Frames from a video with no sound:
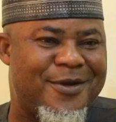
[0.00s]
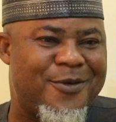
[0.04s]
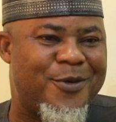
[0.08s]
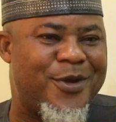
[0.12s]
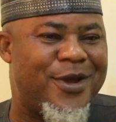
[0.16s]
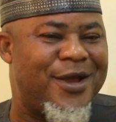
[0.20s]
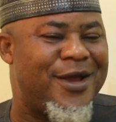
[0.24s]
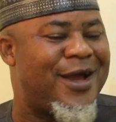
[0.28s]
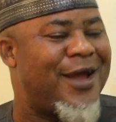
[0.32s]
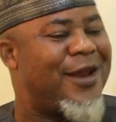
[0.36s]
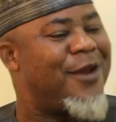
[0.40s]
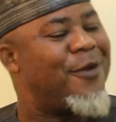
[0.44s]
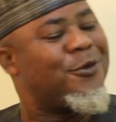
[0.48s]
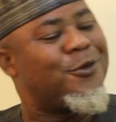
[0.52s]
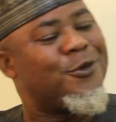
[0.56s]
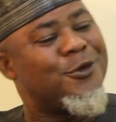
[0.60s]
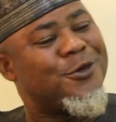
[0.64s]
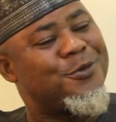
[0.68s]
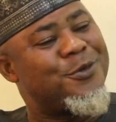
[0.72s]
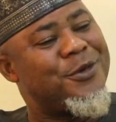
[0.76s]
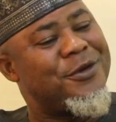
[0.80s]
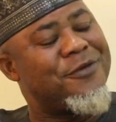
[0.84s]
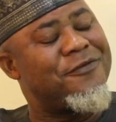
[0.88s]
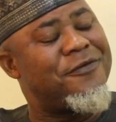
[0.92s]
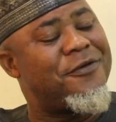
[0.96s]
Well, I don't want to
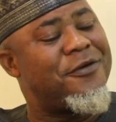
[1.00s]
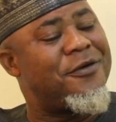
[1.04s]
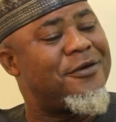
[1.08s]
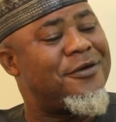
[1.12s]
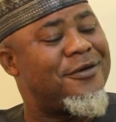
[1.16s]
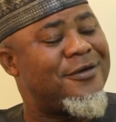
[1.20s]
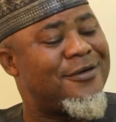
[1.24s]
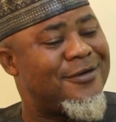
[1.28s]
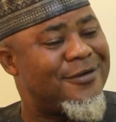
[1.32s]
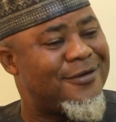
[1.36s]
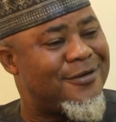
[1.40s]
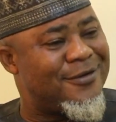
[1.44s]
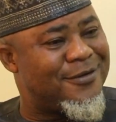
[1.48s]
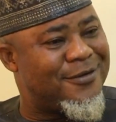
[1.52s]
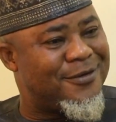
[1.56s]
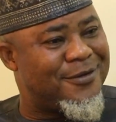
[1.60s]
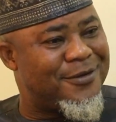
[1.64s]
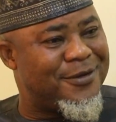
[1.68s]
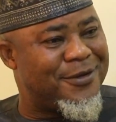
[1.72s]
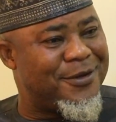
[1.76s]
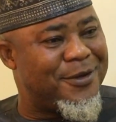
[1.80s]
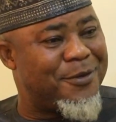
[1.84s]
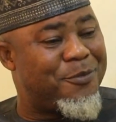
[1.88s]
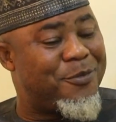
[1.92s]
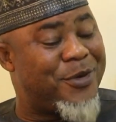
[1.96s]
speak for
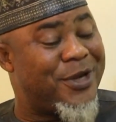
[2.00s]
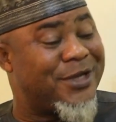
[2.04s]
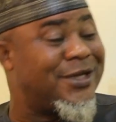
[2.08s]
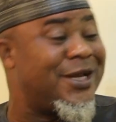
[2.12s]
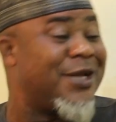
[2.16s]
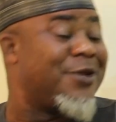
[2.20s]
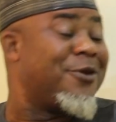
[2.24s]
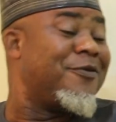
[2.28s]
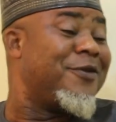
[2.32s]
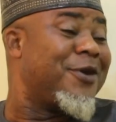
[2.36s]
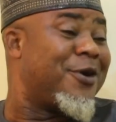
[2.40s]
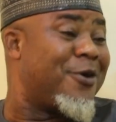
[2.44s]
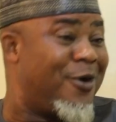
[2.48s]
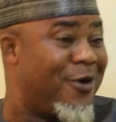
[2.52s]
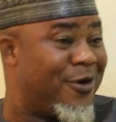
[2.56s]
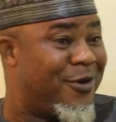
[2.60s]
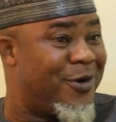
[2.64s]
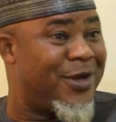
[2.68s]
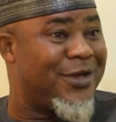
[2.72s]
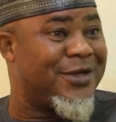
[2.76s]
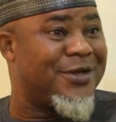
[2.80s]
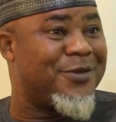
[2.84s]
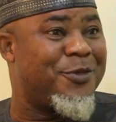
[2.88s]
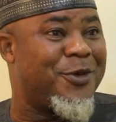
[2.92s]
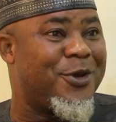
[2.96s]
the president of the
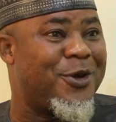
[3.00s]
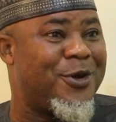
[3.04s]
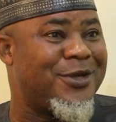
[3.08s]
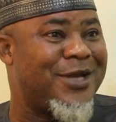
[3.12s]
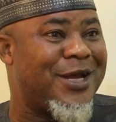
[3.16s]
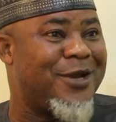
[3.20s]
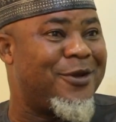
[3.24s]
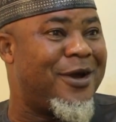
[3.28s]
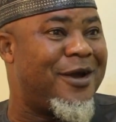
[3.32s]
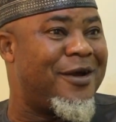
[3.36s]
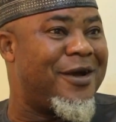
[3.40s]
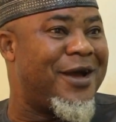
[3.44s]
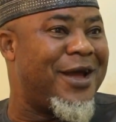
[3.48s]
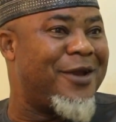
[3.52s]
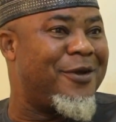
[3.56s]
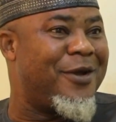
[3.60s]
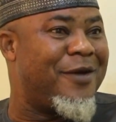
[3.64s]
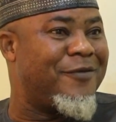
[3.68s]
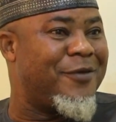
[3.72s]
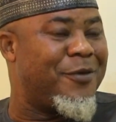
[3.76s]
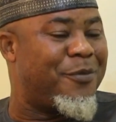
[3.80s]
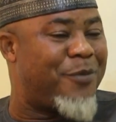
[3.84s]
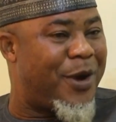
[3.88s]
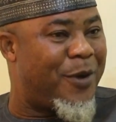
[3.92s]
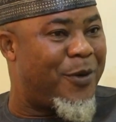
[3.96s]
Congress because okay, I don't
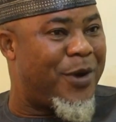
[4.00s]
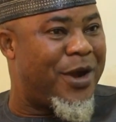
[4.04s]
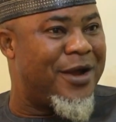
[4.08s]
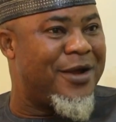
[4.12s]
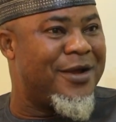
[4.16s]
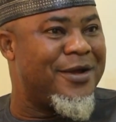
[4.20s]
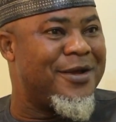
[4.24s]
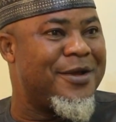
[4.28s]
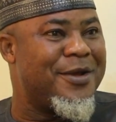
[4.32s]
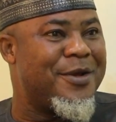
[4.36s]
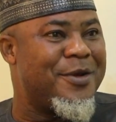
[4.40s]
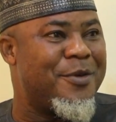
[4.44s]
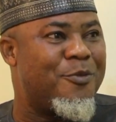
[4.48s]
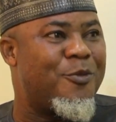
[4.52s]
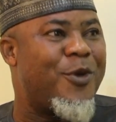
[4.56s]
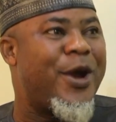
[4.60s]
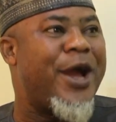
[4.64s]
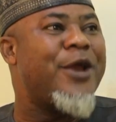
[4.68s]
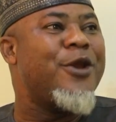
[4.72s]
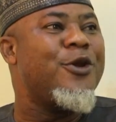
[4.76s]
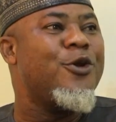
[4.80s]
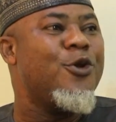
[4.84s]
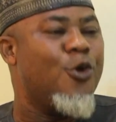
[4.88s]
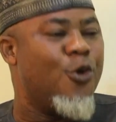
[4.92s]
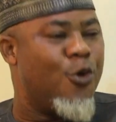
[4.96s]
have the power, but
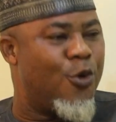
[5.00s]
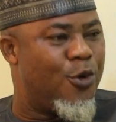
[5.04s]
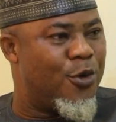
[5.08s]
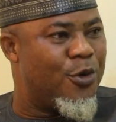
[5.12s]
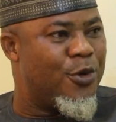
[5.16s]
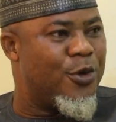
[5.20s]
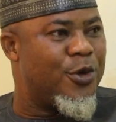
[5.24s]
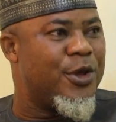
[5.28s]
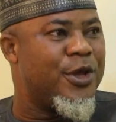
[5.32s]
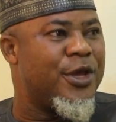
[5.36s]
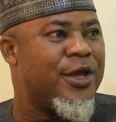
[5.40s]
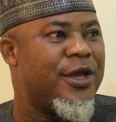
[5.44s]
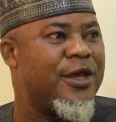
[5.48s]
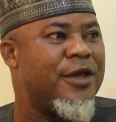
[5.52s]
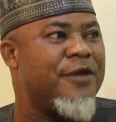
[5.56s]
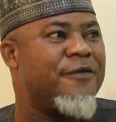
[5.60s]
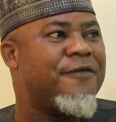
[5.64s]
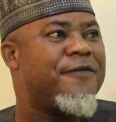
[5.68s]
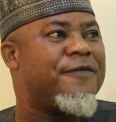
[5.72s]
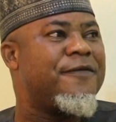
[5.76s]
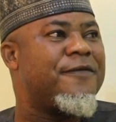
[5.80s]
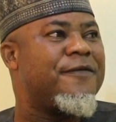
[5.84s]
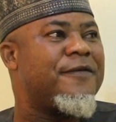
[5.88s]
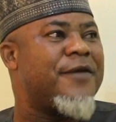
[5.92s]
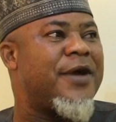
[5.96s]
I know
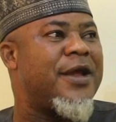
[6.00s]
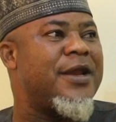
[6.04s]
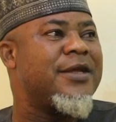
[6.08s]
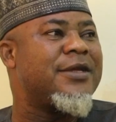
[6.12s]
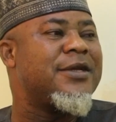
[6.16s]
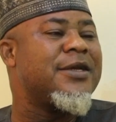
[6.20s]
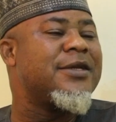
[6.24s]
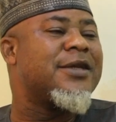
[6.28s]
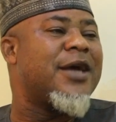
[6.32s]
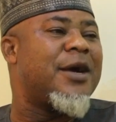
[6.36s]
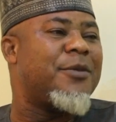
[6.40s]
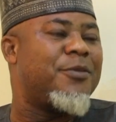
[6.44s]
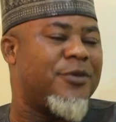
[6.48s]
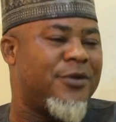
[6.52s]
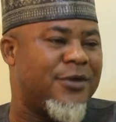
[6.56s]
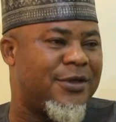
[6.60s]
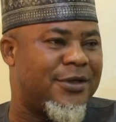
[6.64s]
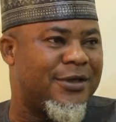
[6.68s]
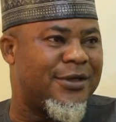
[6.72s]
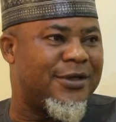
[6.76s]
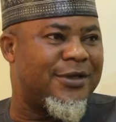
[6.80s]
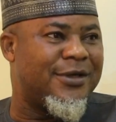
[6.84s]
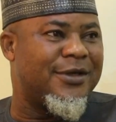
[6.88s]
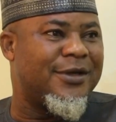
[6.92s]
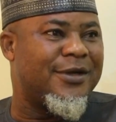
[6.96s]
if anything's
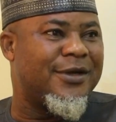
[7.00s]
happened,